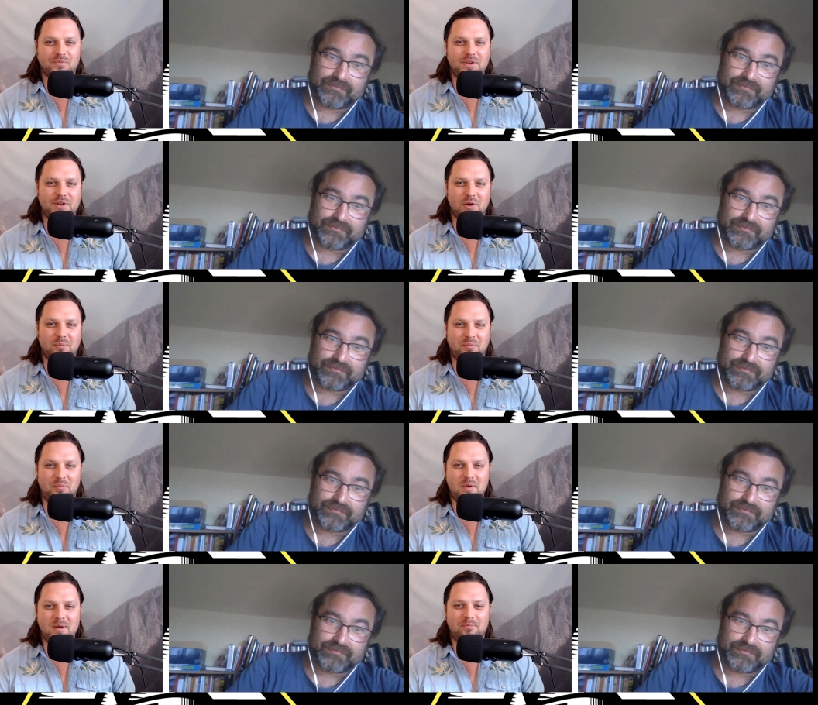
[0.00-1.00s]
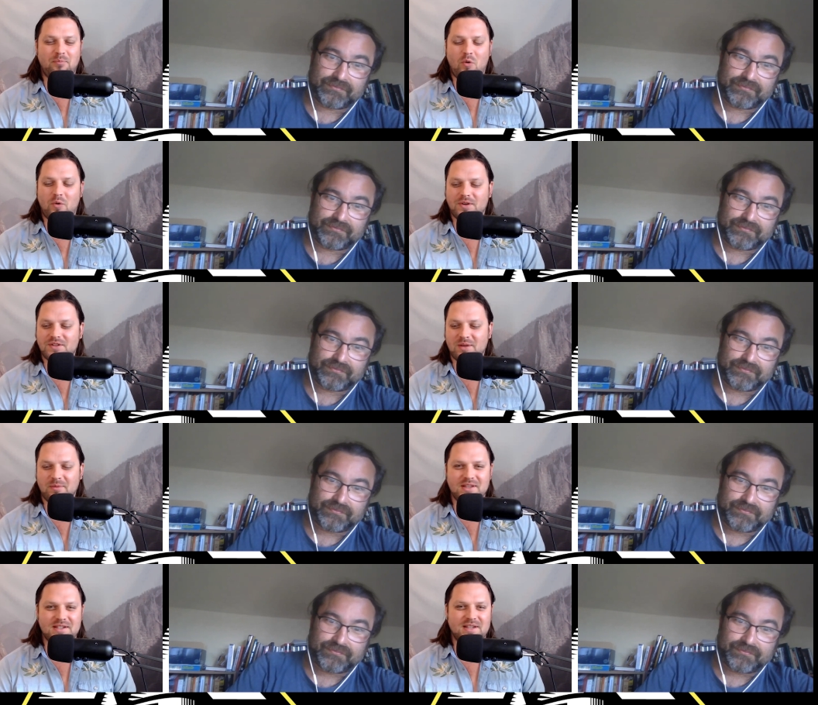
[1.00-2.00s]
Speaker 1: you know, import some
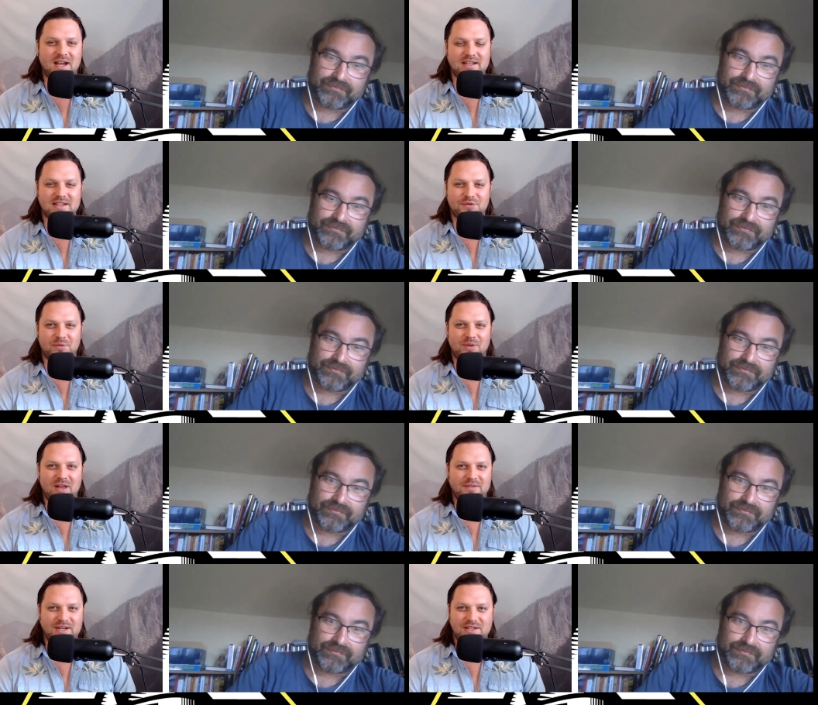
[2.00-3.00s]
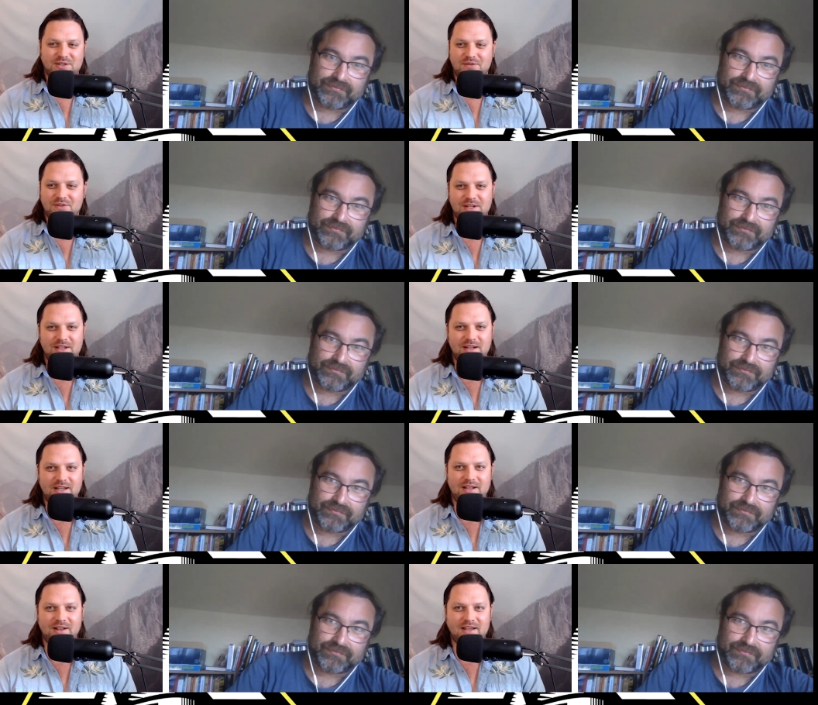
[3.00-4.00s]
of these ideas from the left. And as you've seen,
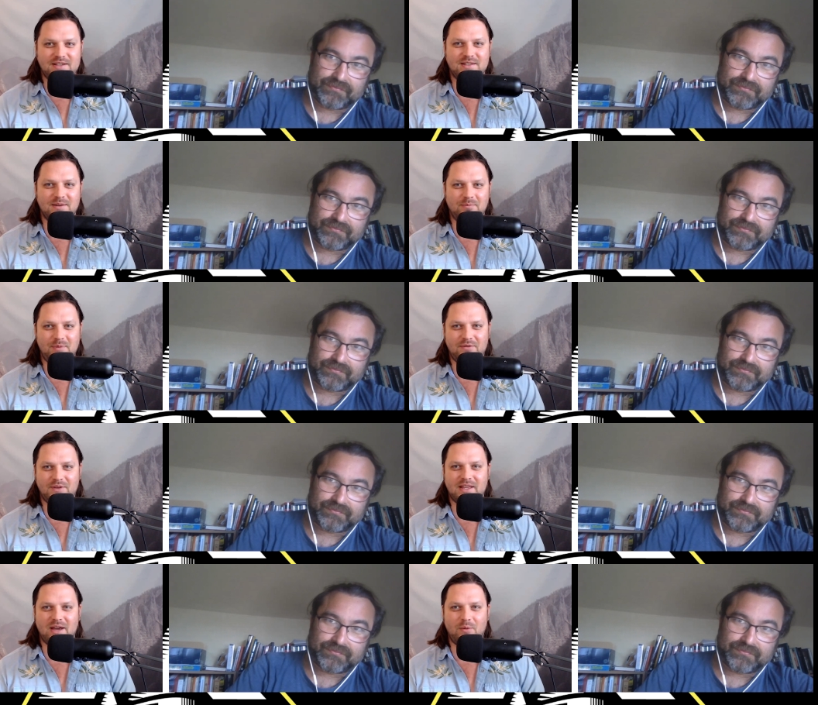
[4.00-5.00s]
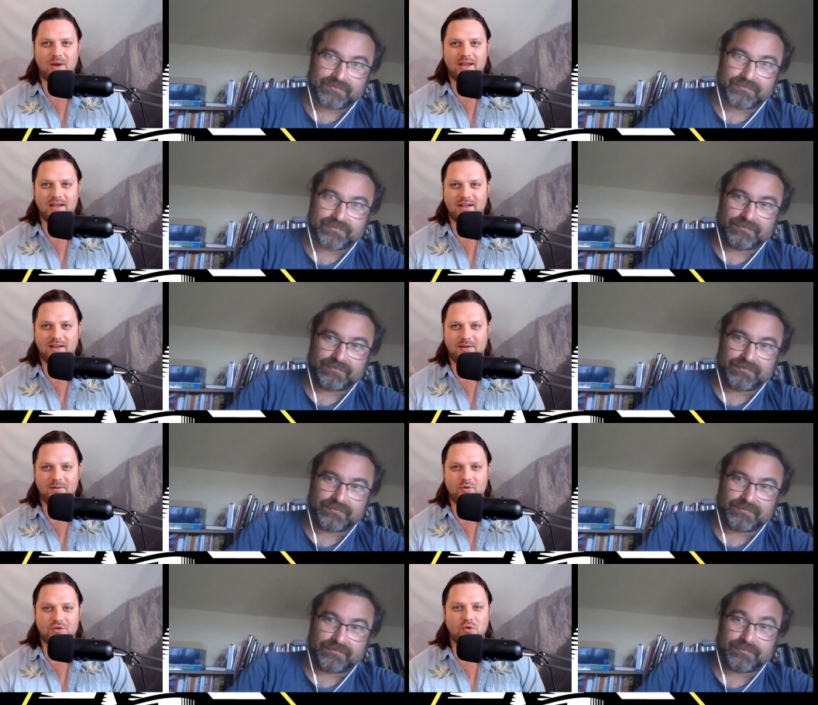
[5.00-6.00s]
he likes to pivot that way
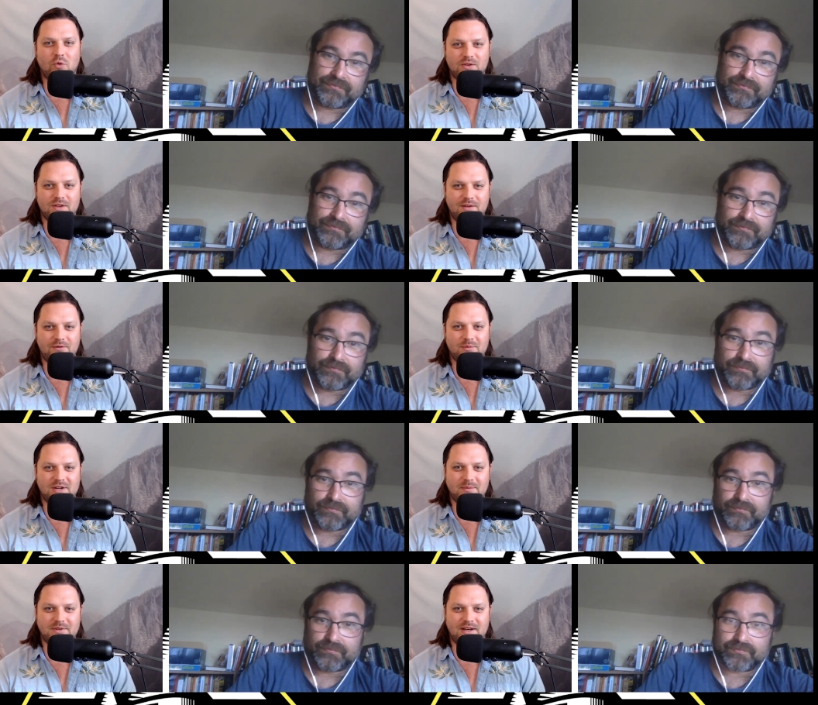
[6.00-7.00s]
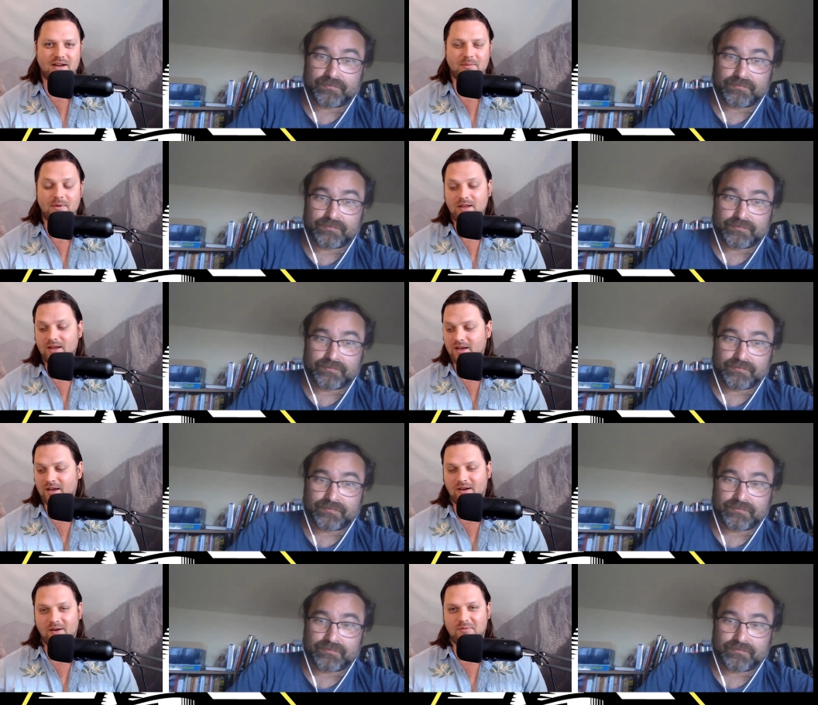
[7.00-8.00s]
rhetorically from time to time
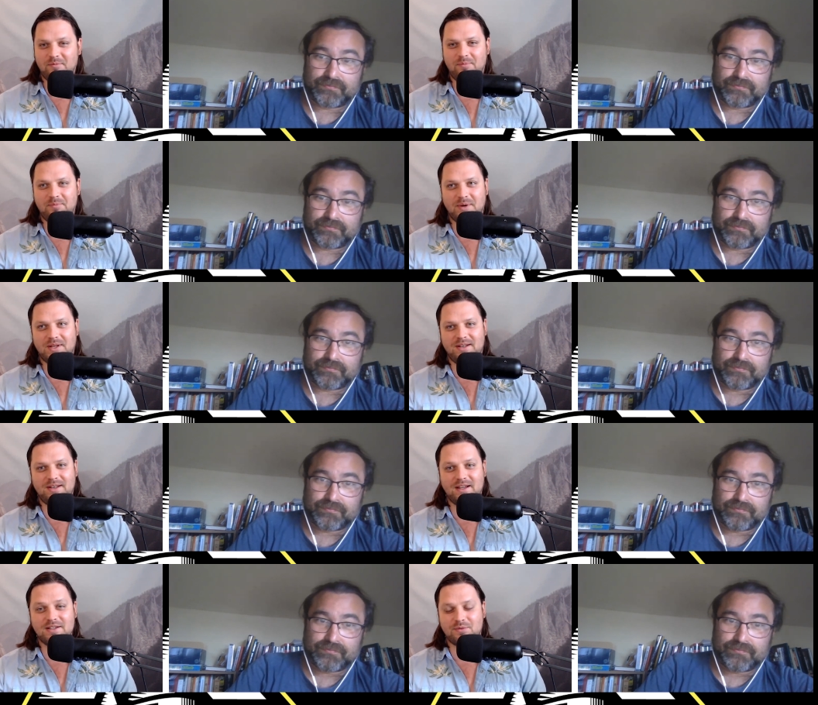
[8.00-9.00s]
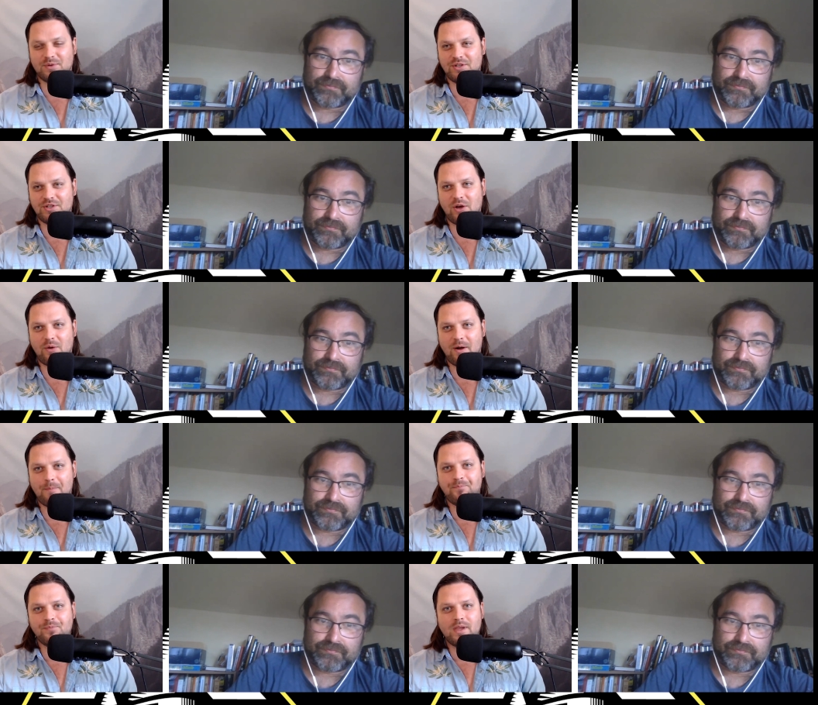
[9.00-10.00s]
um, but doesn't really show
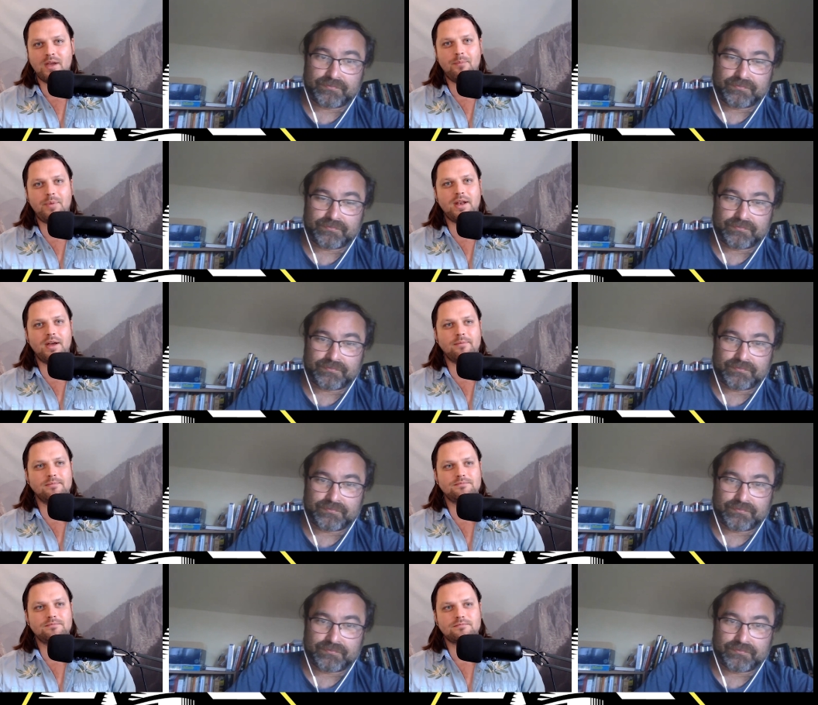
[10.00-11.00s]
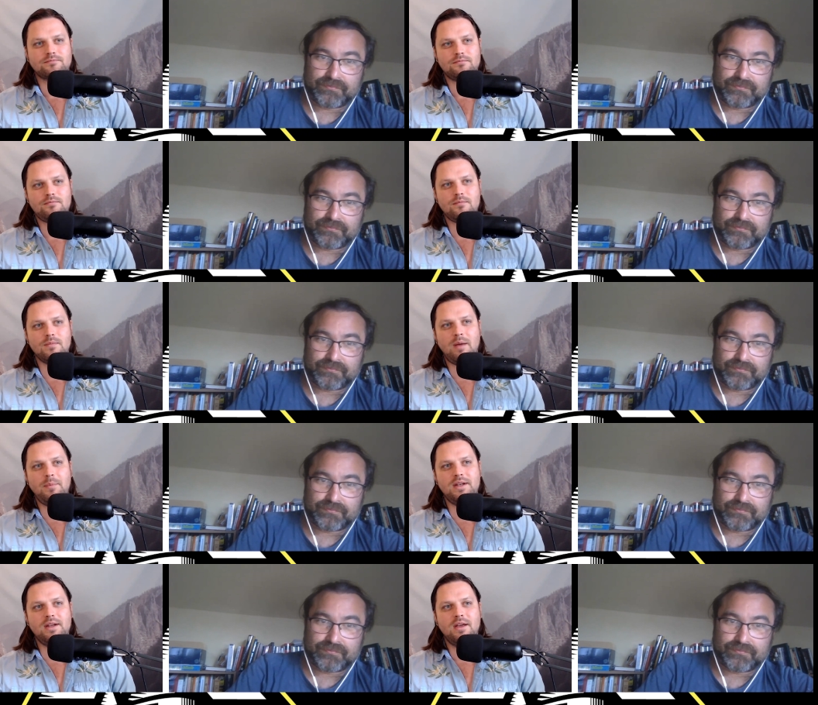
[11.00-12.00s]
up. But um, I
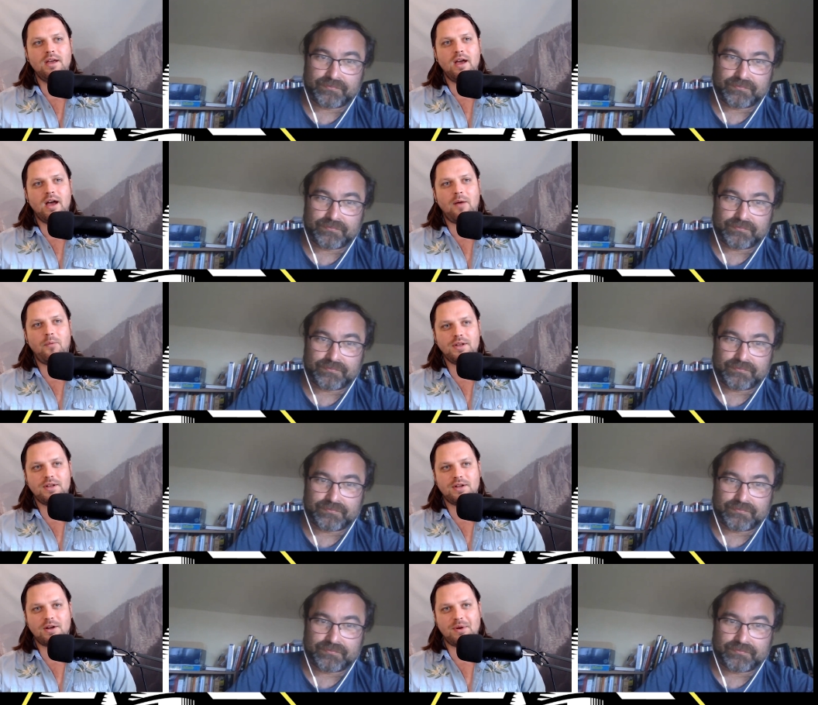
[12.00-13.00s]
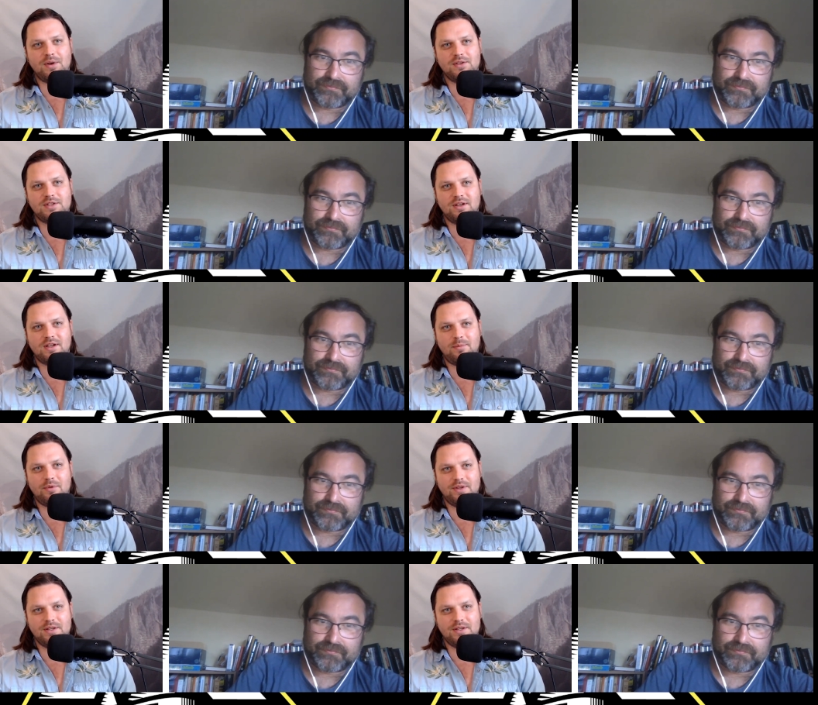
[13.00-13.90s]
mean, I wanted to talk about a couple of